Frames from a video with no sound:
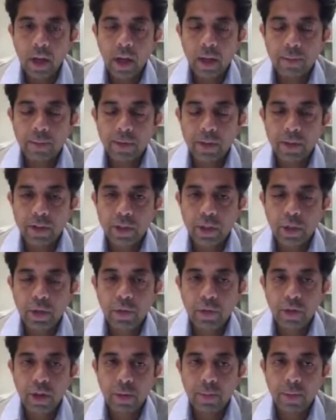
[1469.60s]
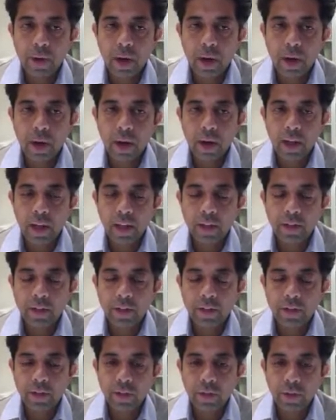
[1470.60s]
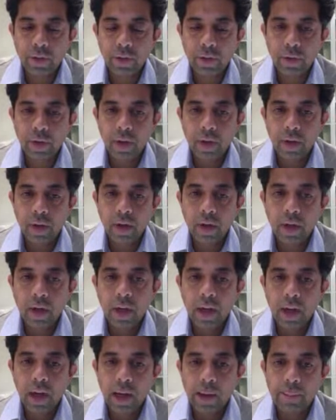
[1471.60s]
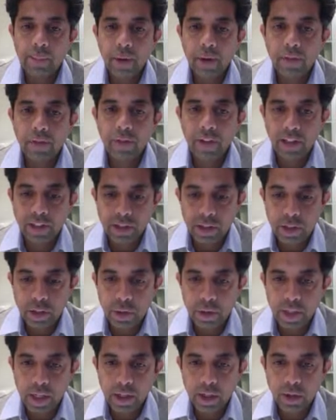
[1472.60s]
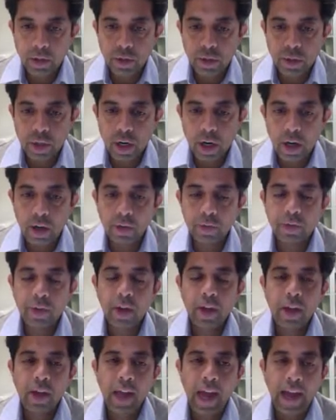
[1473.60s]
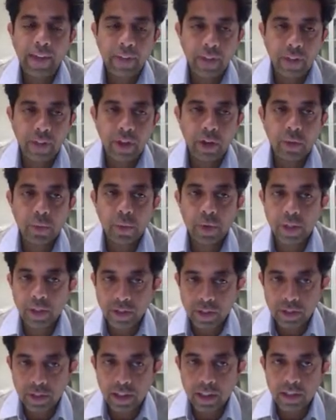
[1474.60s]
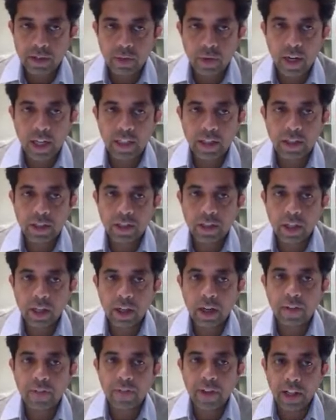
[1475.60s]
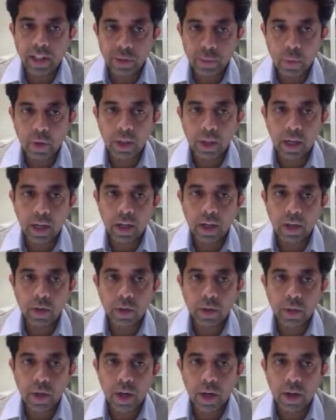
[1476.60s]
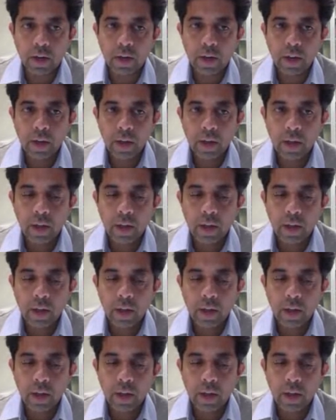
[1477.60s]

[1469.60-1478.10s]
Um, so two of them are into um, phase two clinical trials, and the third one is is ready to start a phase one clinical trial.